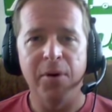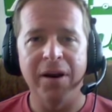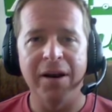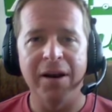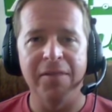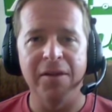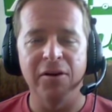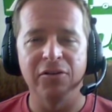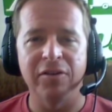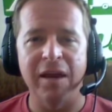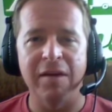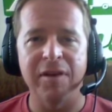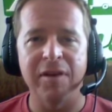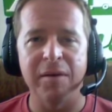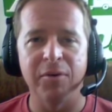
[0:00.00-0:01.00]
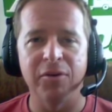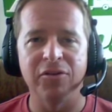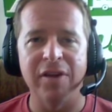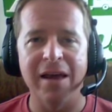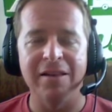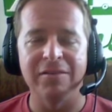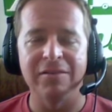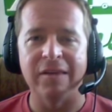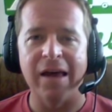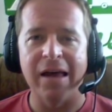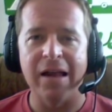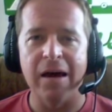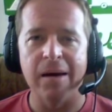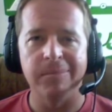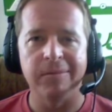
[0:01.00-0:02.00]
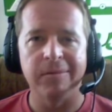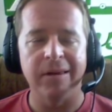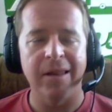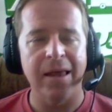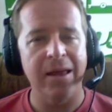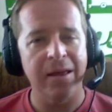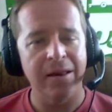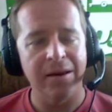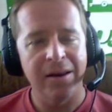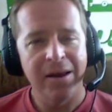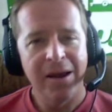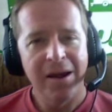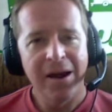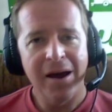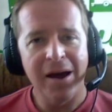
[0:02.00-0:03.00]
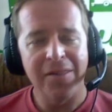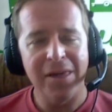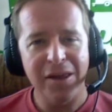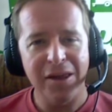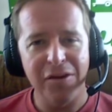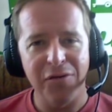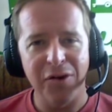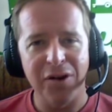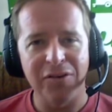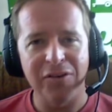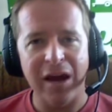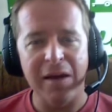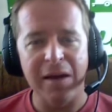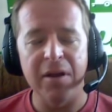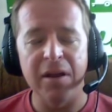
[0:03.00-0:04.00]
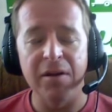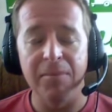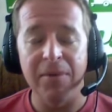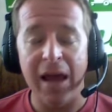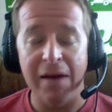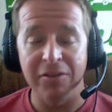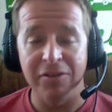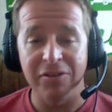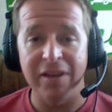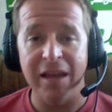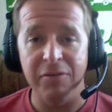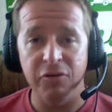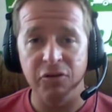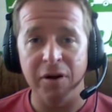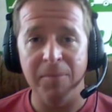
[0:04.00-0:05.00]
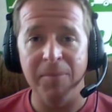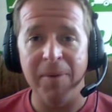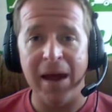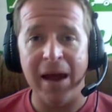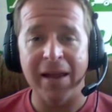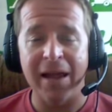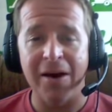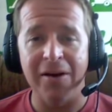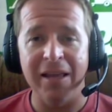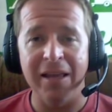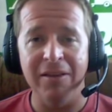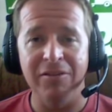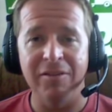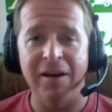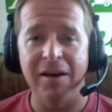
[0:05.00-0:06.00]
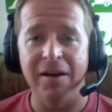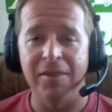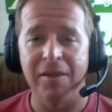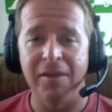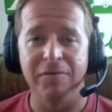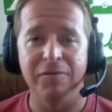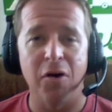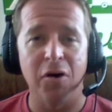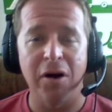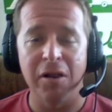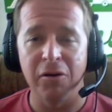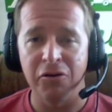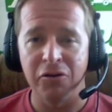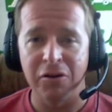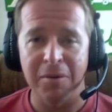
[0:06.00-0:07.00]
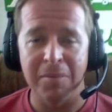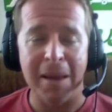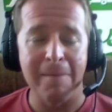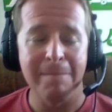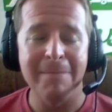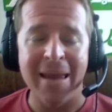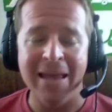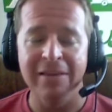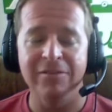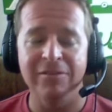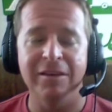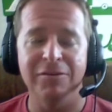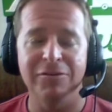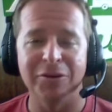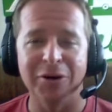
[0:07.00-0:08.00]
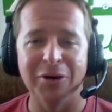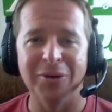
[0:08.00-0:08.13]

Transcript: Put it in there, save 10%, and sign up today. And I thank you for your time and have a safe trip back out east. The fall colors are going to be amazing.